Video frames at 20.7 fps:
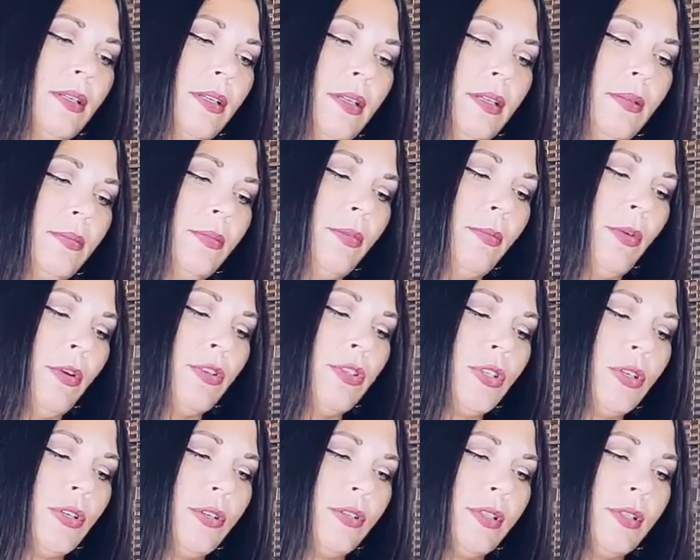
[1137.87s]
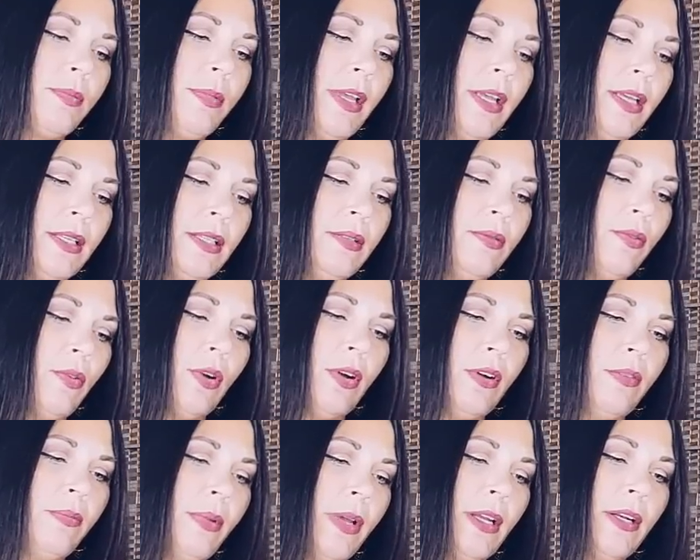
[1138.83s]
emotional space,
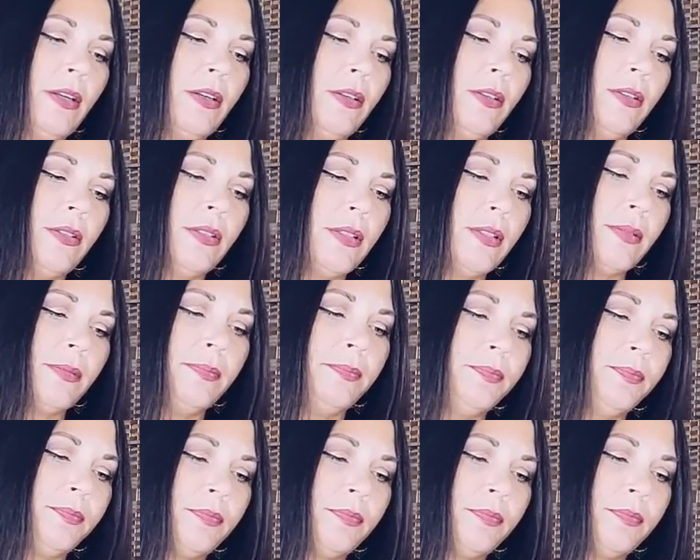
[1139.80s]
Four of Pentacles.